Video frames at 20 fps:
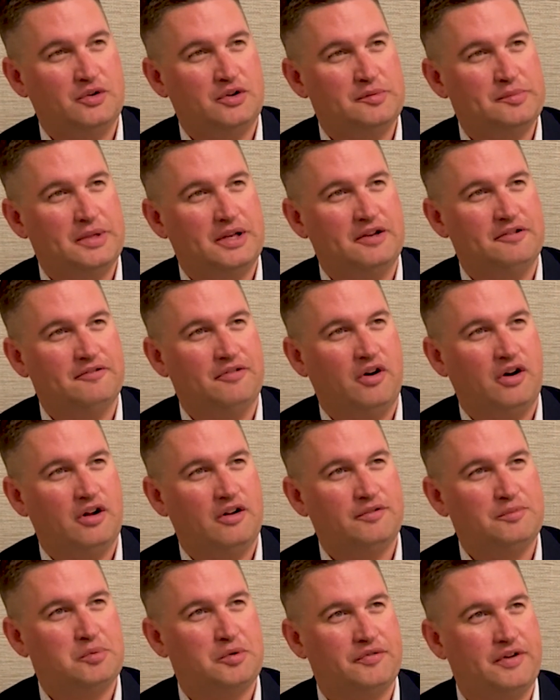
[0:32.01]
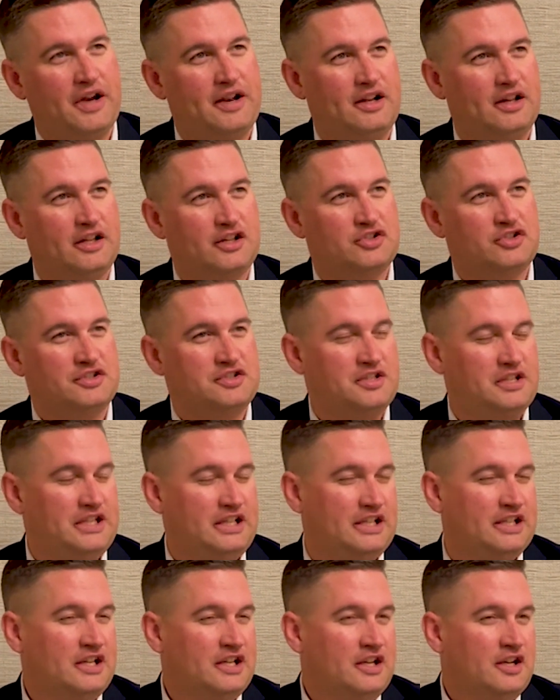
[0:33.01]
We've been involved providing
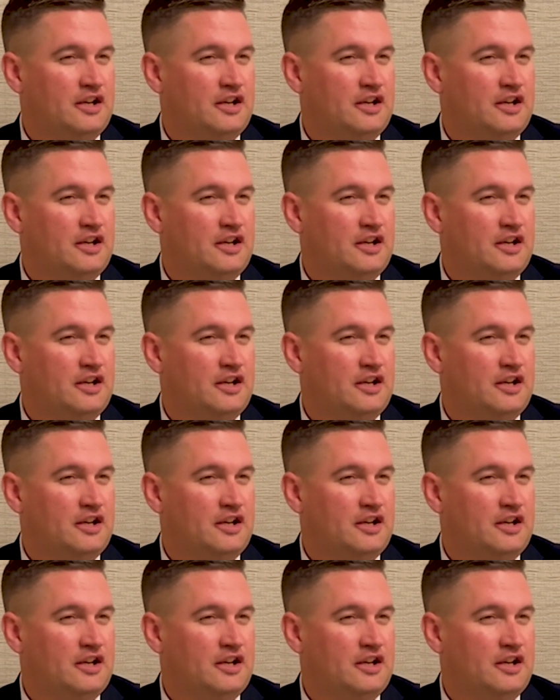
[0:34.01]
electricity